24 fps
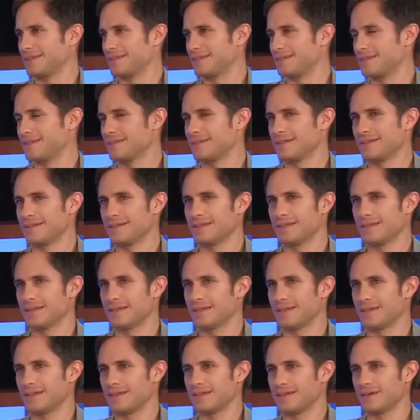it.
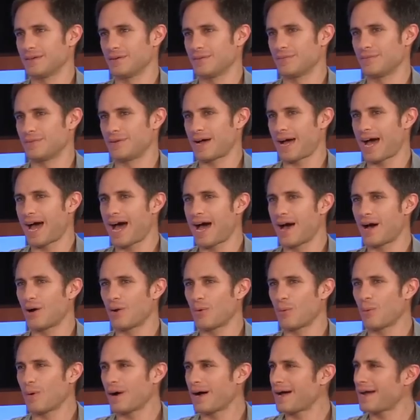Of
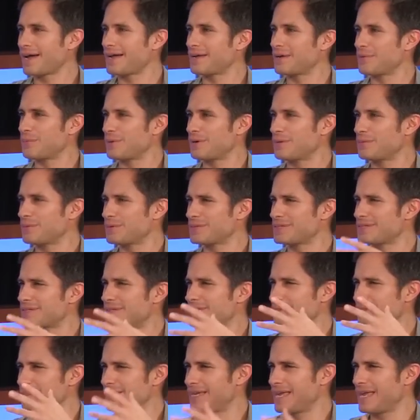how, why, what's
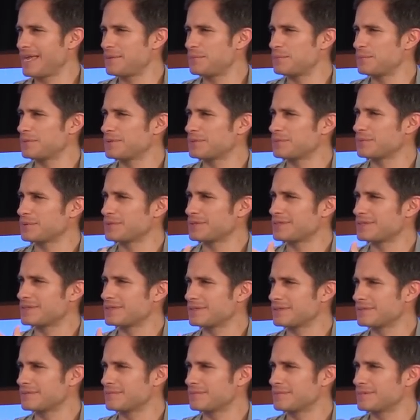the game, what's
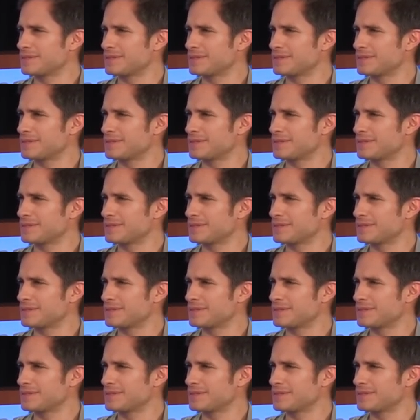the